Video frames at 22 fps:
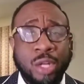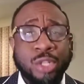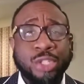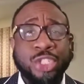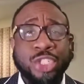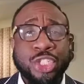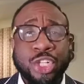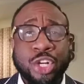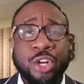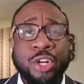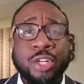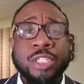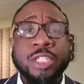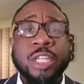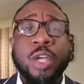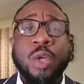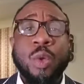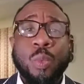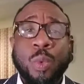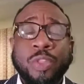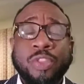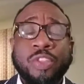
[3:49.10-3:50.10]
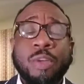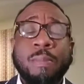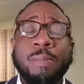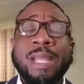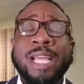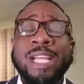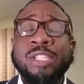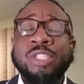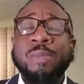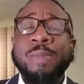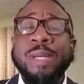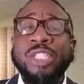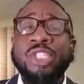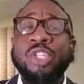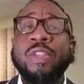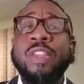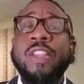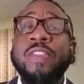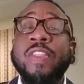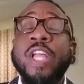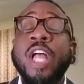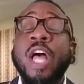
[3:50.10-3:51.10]
shirt with your blazer, make sure
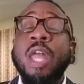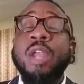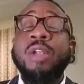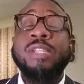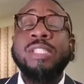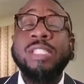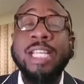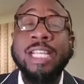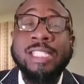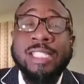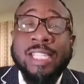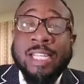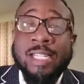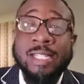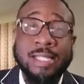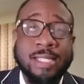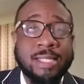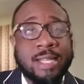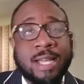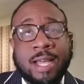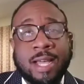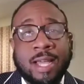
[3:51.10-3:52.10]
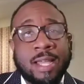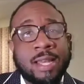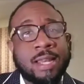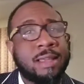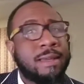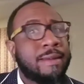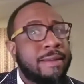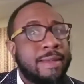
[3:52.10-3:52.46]
that the collar stays inside.